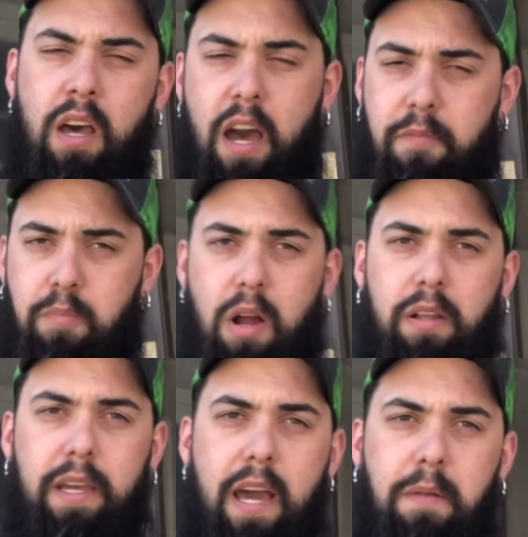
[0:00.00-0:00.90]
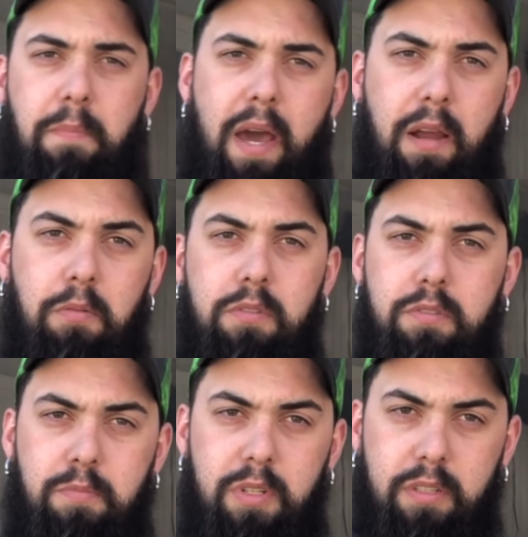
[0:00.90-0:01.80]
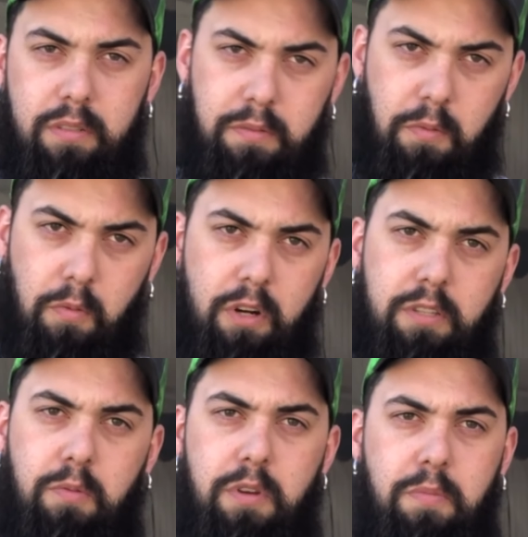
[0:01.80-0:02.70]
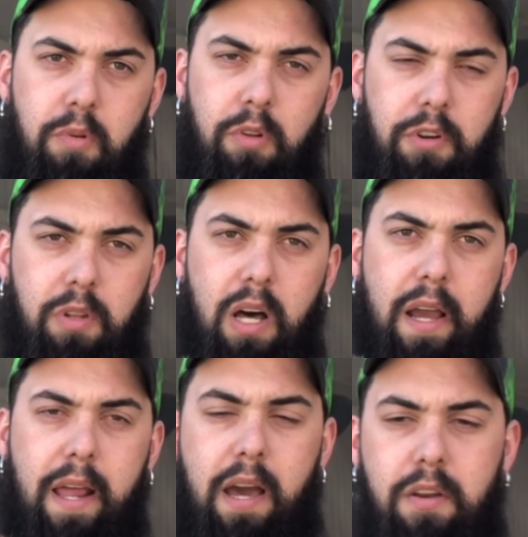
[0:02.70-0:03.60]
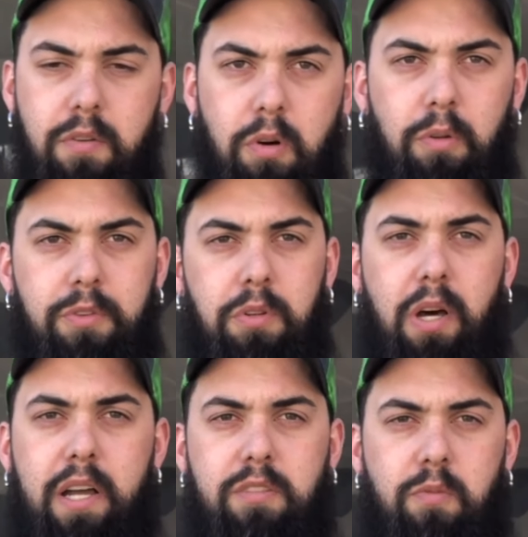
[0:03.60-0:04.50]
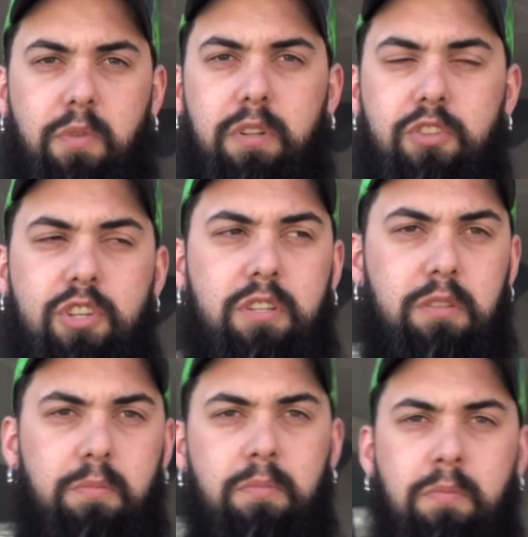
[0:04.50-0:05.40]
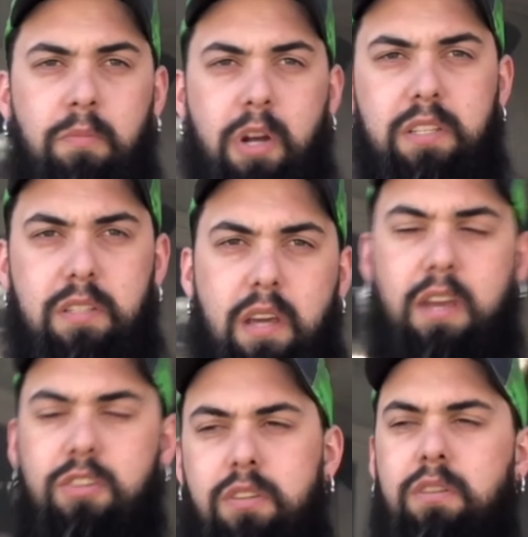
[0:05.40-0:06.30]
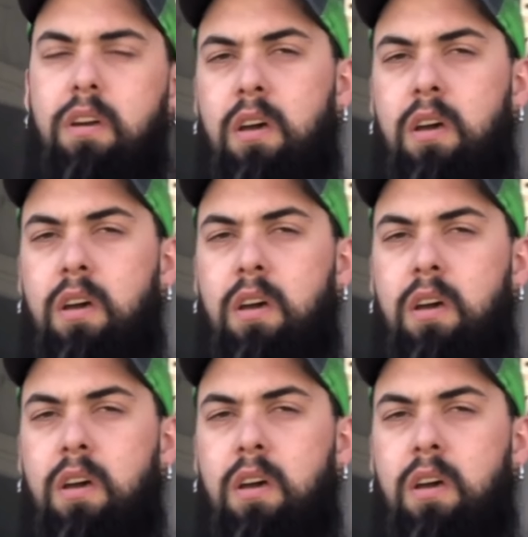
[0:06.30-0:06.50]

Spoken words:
I've probably got them backwards, but one's where you pull your line out and you're holding your line. It's a real gentle presentation.